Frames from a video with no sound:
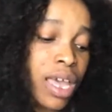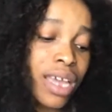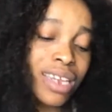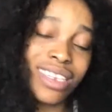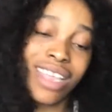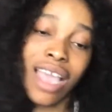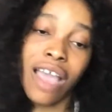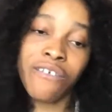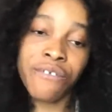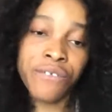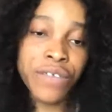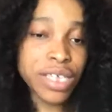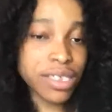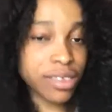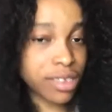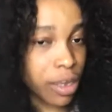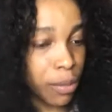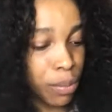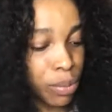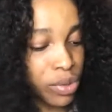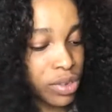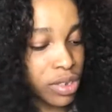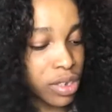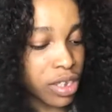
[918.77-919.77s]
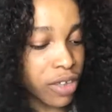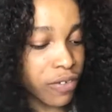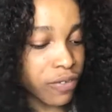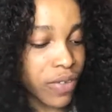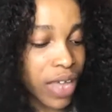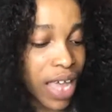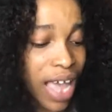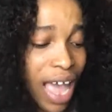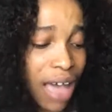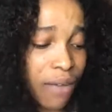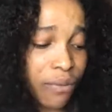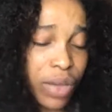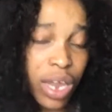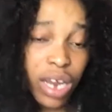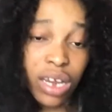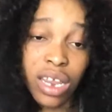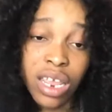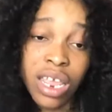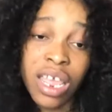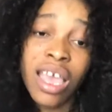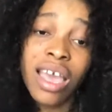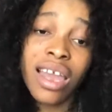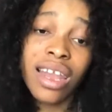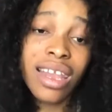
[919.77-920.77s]
their fixed deposit if they have
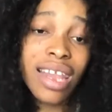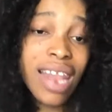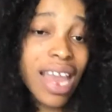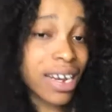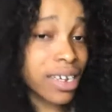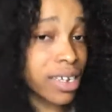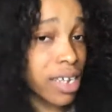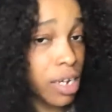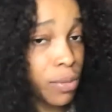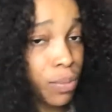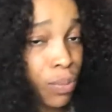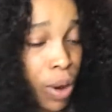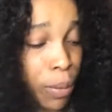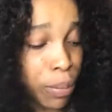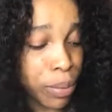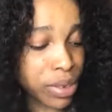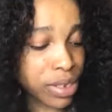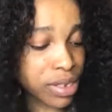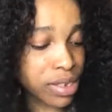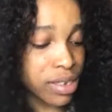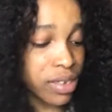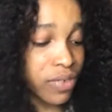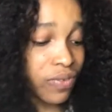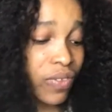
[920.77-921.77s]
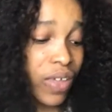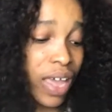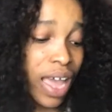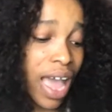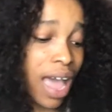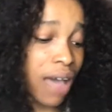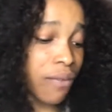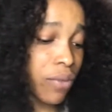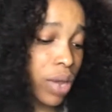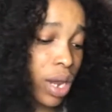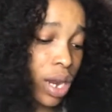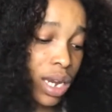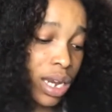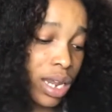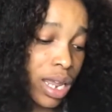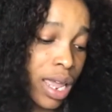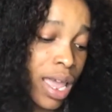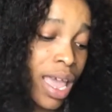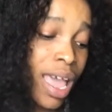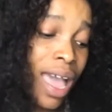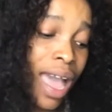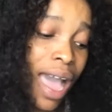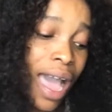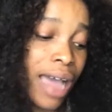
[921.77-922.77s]
any, landed properties if they have
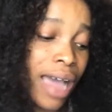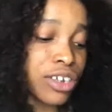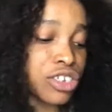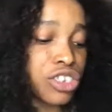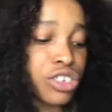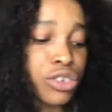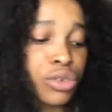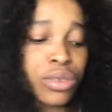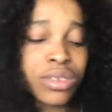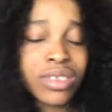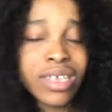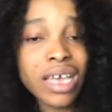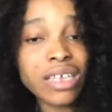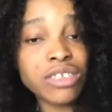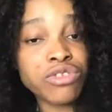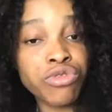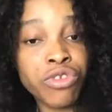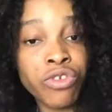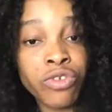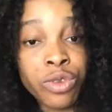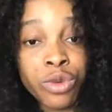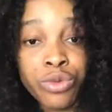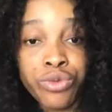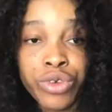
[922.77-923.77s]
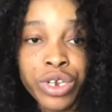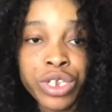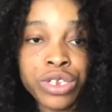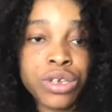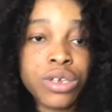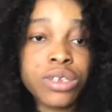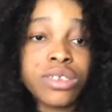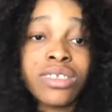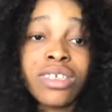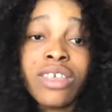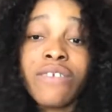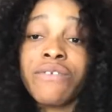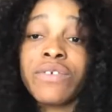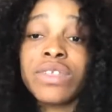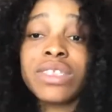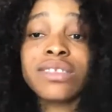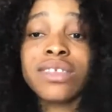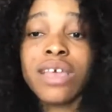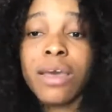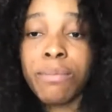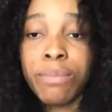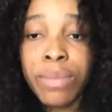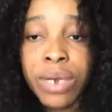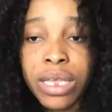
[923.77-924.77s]
any, and tax returns if it's
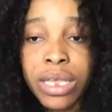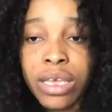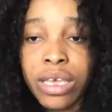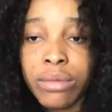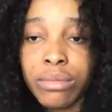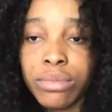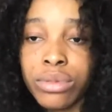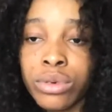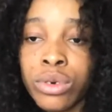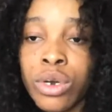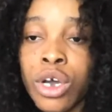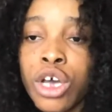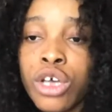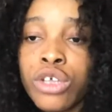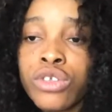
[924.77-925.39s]
applicable.